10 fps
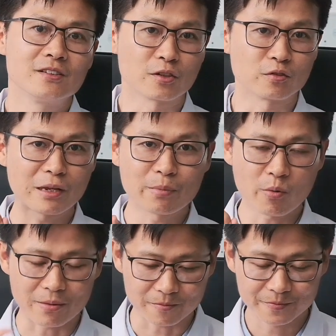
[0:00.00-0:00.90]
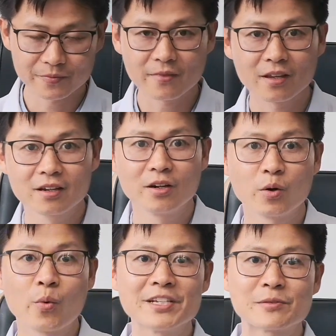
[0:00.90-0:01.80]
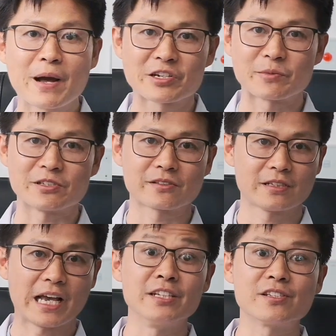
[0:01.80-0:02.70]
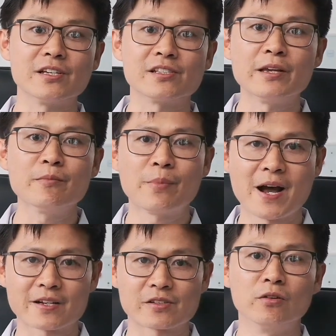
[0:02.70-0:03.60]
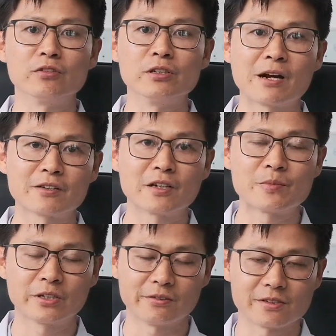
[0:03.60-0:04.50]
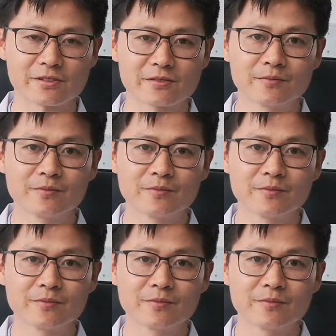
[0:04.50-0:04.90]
So number 1, weight management and its impact on irregular periods.